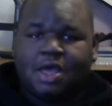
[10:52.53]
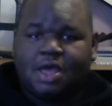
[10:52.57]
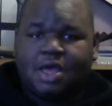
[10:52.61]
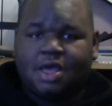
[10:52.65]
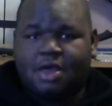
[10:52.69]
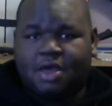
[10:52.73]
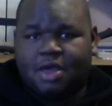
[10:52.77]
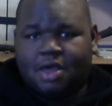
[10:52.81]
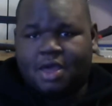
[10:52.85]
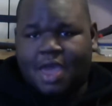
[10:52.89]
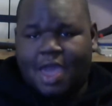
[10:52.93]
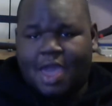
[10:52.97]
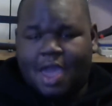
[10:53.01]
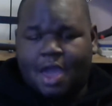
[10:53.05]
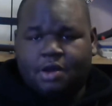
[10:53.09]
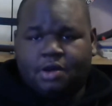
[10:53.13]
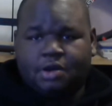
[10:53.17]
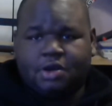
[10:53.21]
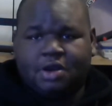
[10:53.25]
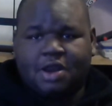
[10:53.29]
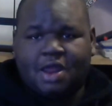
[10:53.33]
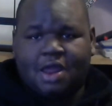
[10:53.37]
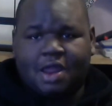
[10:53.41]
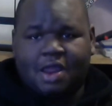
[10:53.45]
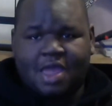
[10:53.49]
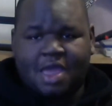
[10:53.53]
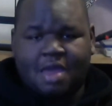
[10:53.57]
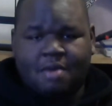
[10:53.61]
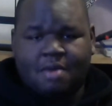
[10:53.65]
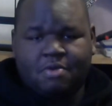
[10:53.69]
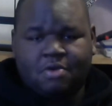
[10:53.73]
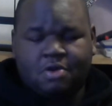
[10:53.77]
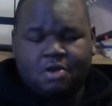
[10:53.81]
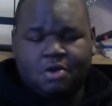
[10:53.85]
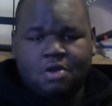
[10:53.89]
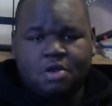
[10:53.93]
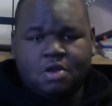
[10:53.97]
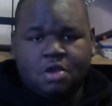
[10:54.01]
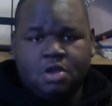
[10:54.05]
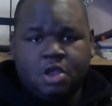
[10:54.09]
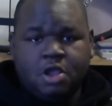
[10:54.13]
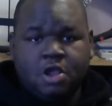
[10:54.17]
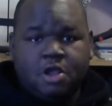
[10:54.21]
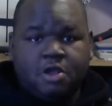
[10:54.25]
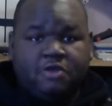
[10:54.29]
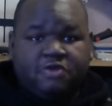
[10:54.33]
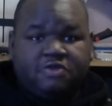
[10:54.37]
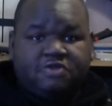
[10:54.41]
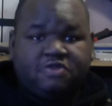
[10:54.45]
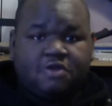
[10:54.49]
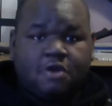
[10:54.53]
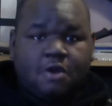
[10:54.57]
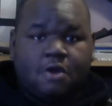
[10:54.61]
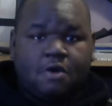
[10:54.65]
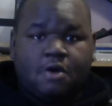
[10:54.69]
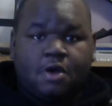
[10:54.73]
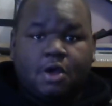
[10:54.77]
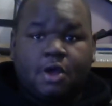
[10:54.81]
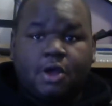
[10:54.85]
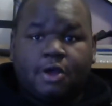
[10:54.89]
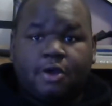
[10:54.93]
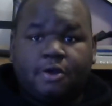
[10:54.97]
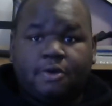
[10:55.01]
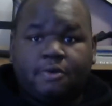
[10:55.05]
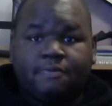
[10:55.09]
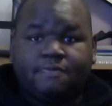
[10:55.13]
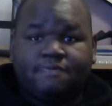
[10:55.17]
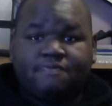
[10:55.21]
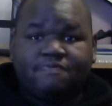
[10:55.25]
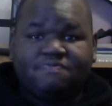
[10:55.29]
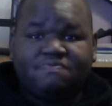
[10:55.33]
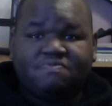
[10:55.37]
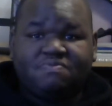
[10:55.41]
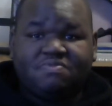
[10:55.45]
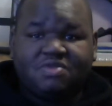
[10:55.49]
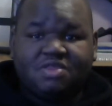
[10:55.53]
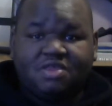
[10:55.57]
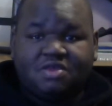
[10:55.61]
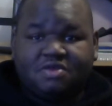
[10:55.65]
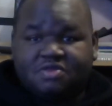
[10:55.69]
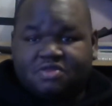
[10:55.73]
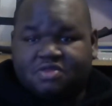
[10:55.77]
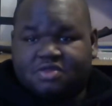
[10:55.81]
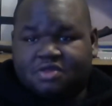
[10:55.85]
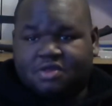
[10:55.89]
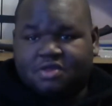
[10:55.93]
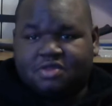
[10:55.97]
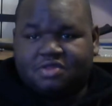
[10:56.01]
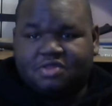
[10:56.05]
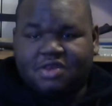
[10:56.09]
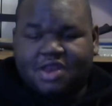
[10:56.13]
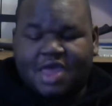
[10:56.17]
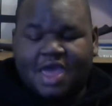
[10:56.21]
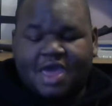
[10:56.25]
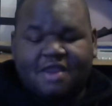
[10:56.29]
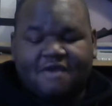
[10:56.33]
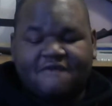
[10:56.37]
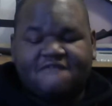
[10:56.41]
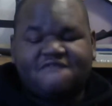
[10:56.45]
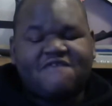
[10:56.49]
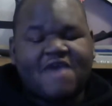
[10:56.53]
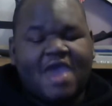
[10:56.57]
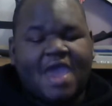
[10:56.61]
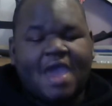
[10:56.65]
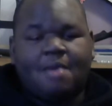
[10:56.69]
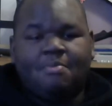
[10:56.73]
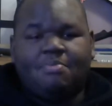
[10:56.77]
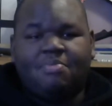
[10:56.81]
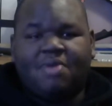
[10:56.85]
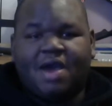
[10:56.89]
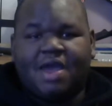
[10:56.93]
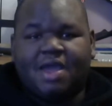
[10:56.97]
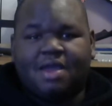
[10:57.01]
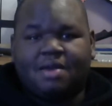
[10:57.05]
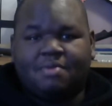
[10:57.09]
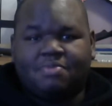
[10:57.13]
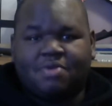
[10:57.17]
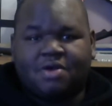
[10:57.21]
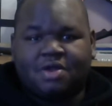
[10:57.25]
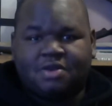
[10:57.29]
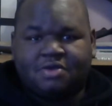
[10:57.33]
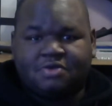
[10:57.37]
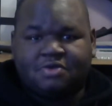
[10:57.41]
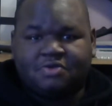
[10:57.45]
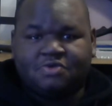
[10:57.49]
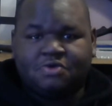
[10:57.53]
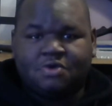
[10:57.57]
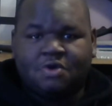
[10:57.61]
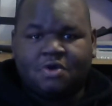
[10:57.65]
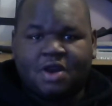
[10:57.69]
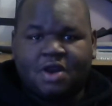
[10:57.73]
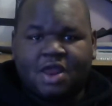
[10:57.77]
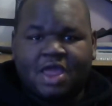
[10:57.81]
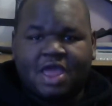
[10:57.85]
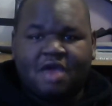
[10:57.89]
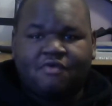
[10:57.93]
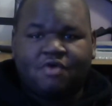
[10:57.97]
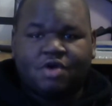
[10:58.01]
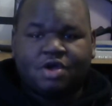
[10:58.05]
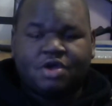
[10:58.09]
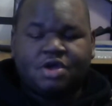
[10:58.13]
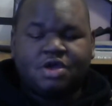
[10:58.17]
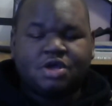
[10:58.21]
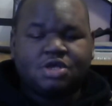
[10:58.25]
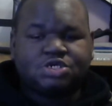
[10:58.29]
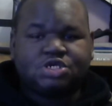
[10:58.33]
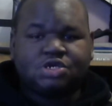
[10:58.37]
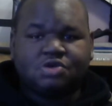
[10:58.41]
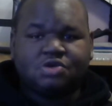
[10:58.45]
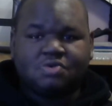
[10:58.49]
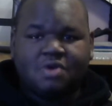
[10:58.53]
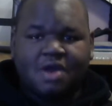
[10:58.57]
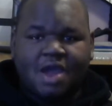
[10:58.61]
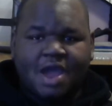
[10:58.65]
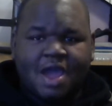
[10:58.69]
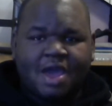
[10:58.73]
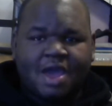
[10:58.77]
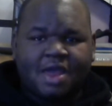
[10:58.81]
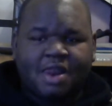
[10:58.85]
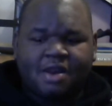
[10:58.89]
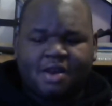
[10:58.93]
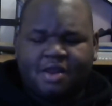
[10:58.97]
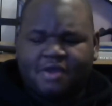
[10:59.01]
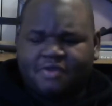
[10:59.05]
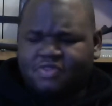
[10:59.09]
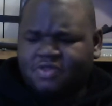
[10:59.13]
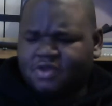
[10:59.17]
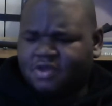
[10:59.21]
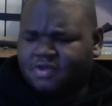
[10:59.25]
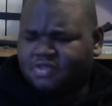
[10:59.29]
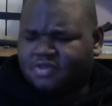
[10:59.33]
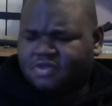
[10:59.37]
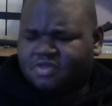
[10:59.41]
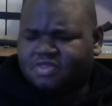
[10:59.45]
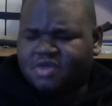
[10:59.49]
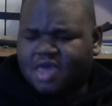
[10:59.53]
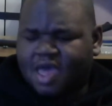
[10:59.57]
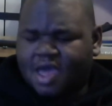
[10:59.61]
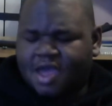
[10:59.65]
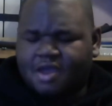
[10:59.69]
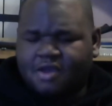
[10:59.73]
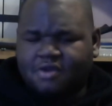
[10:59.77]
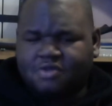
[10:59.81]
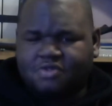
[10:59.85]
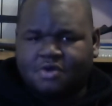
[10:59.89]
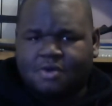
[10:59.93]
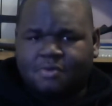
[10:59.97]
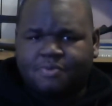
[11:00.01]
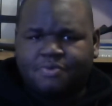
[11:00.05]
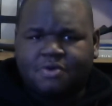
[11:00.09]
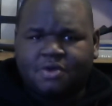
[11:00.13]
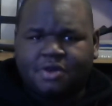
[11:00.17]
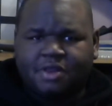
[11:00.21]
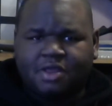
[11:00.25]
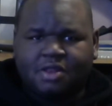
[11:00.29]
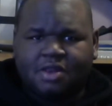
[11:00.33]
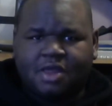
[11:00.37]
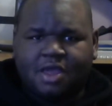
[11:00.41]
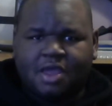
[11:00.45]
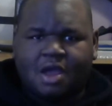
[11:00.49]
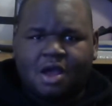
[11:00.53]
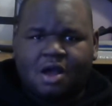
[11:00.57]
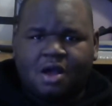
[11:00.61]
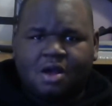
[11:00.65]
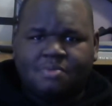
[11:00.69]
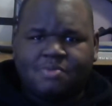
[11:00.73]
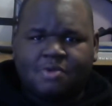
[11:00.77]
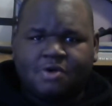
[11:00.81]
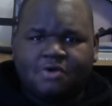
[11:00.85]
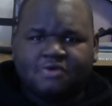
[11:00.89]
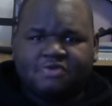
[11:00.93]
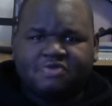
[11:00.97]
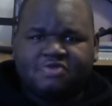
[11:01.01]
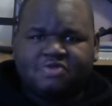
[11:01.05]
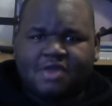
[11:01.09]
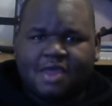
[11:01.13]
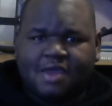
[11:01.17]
outer diameter. So it's not a fat bike, but you're going to have a cushy ride. And I think the tires are pretty like almost